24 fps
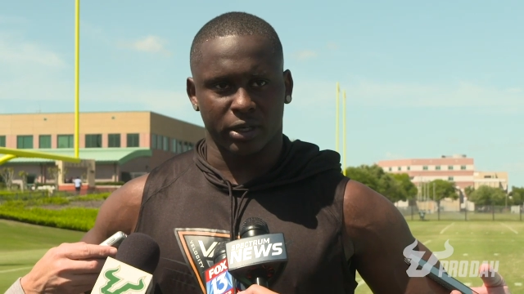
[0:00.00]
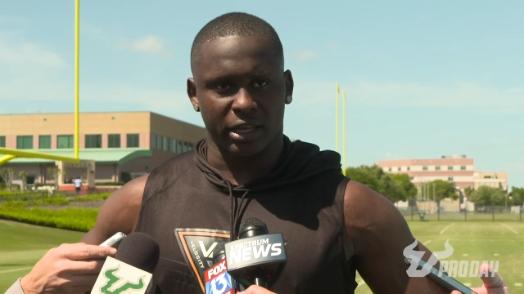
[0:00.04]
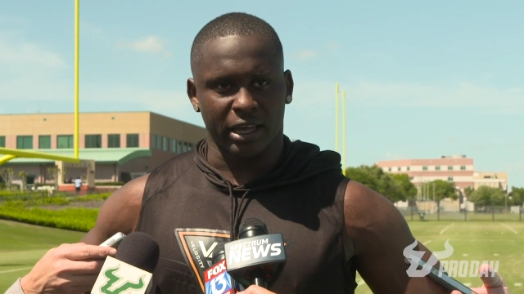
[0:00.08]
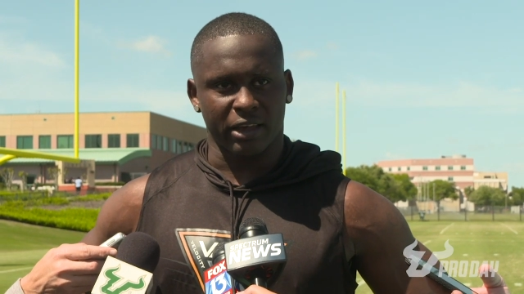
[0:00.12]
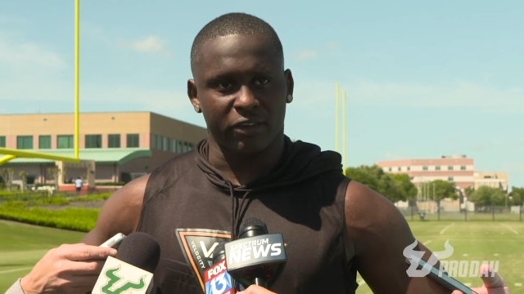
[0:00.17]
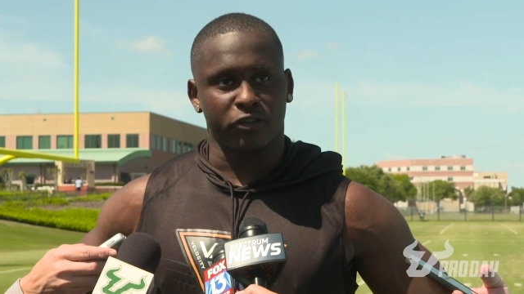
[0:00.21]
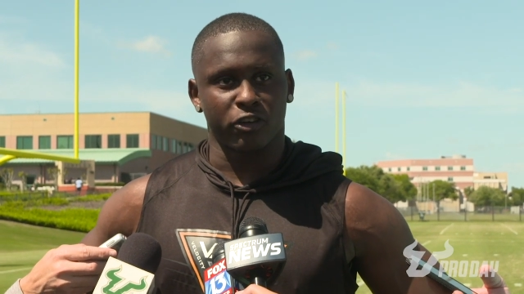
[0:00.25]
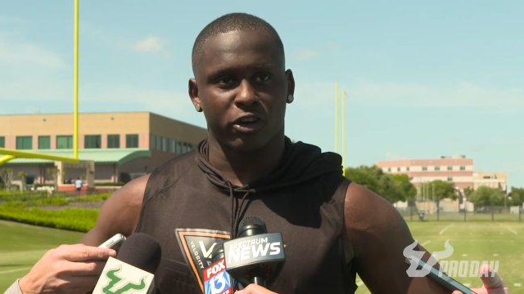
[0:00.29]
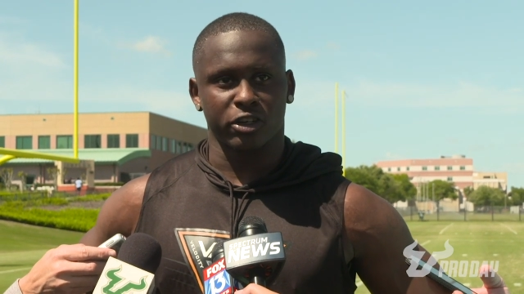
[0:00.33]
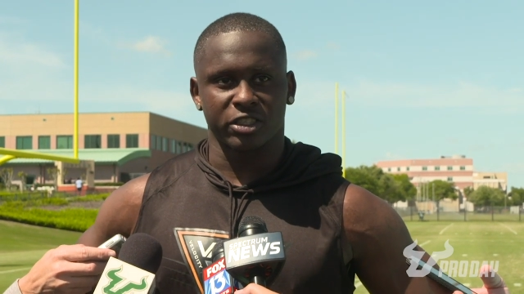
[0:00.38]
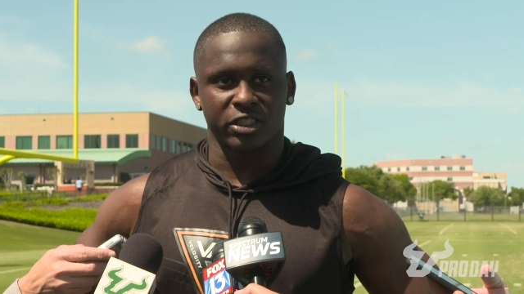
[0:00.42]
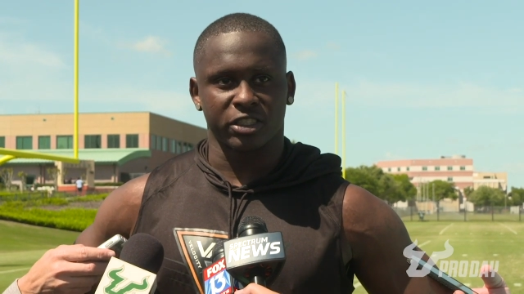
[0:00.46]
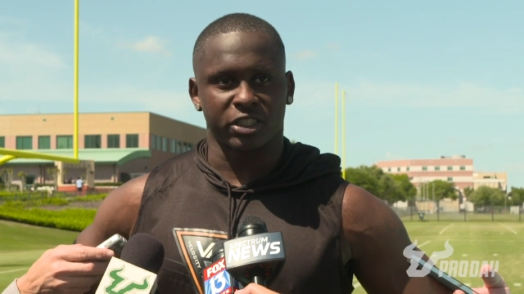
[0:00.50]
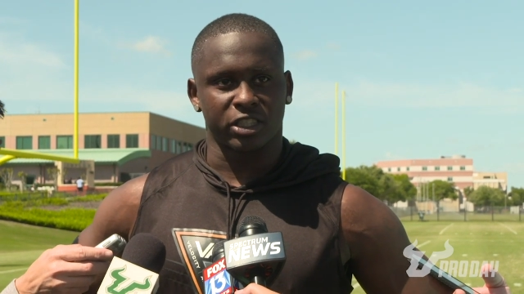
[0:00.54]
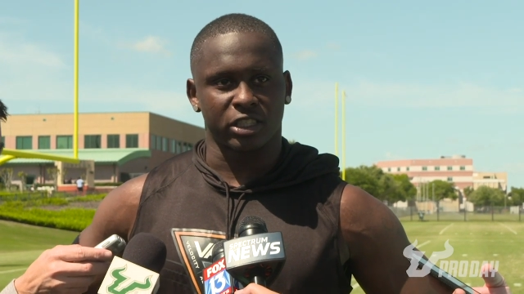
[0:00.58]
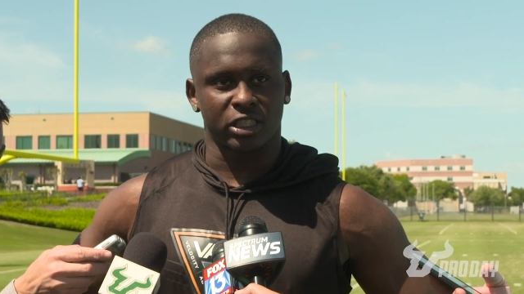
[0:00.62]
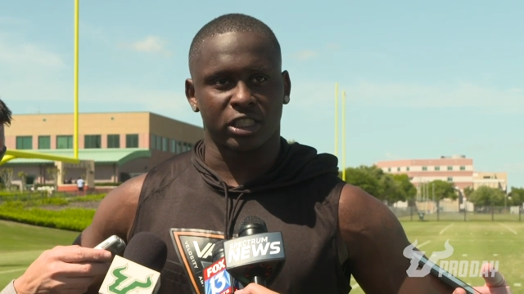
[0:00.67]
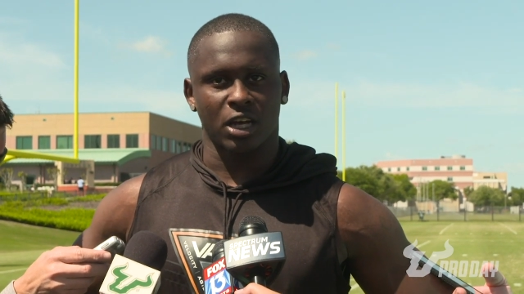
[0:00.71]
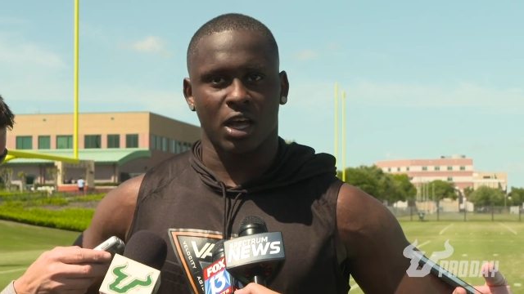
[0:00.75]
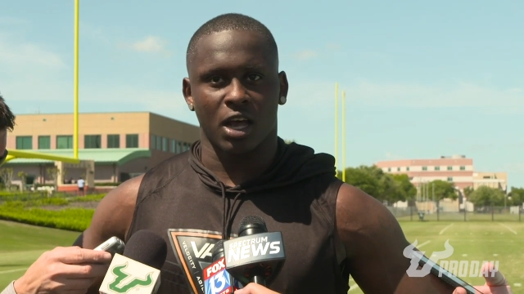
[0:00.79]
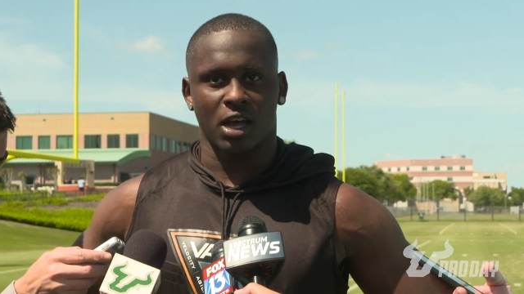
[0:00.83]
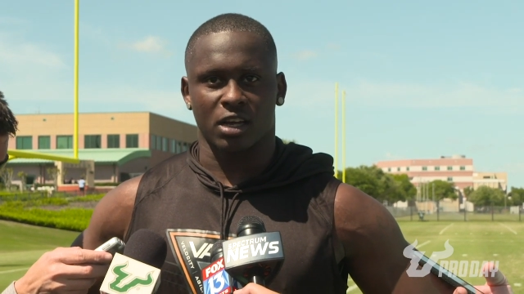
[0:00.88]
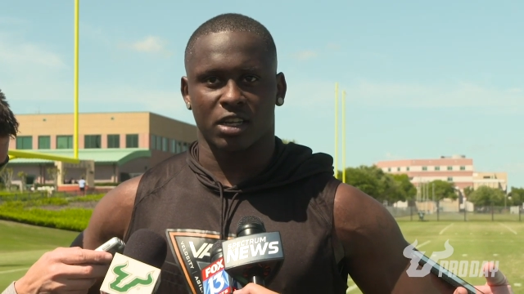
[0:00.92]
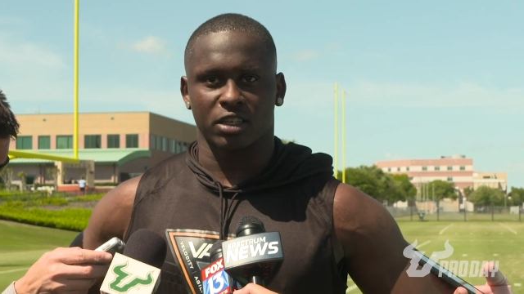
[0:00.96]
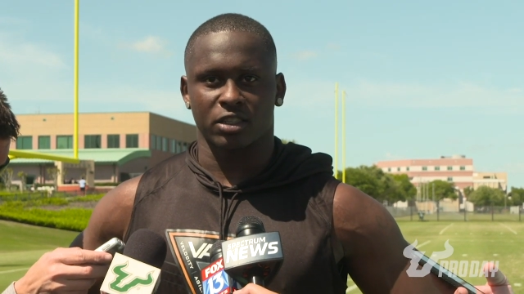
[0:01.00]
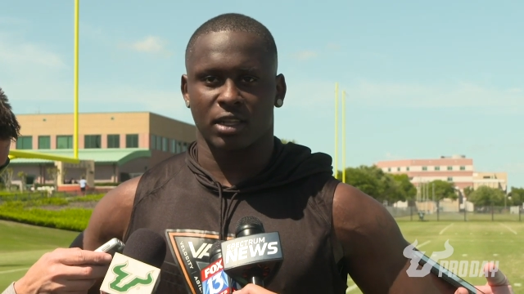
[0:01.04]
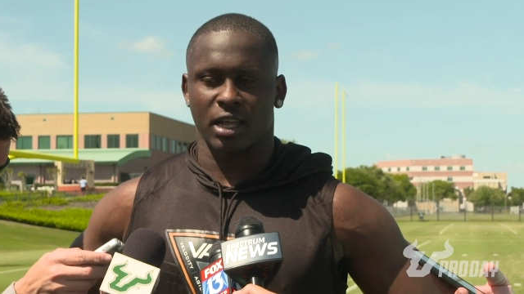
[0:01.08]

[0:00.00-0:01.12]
At first, it's a shock, because